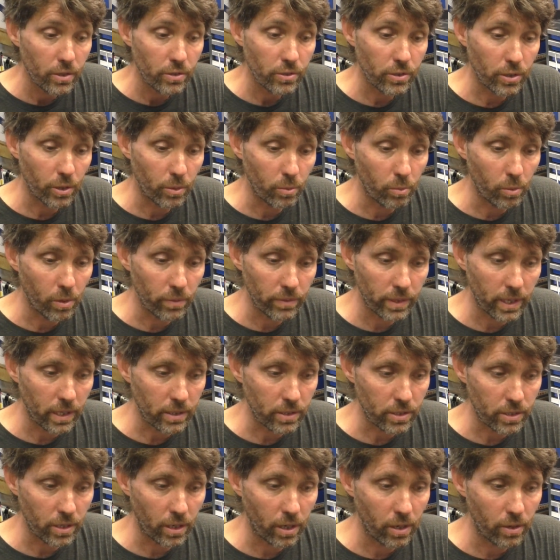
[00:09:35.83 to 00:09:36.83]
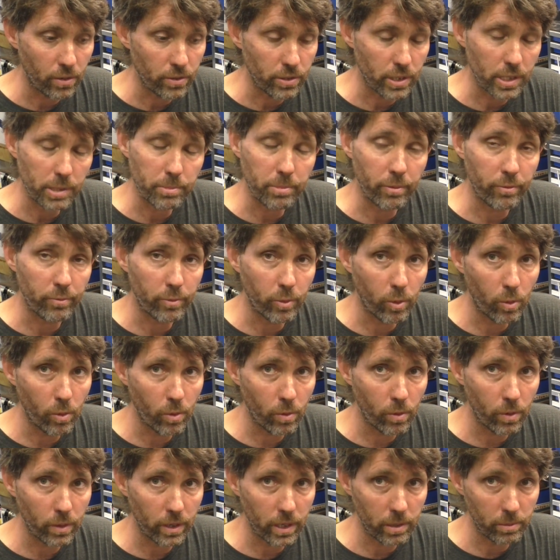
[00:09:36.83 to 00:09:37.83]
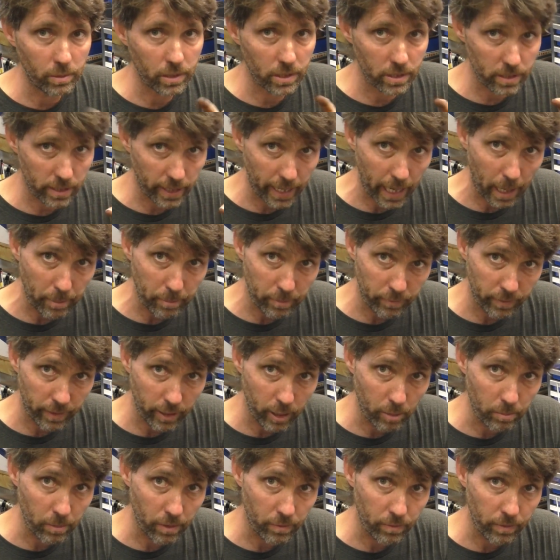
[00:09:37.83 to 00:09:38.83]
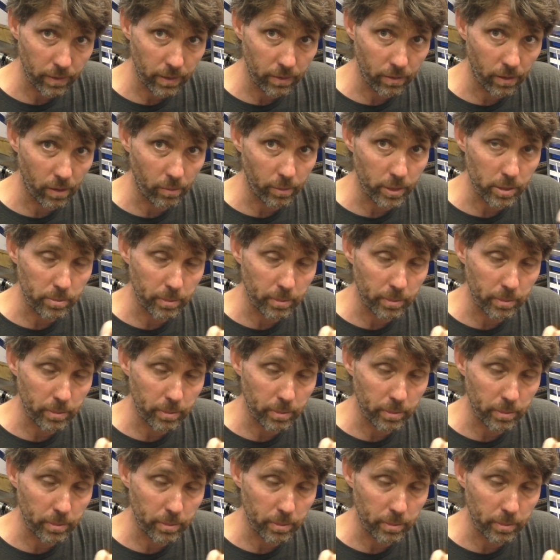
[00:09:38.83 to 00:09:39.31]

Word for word: So what that shows is before it would stay up if I held my finger on it,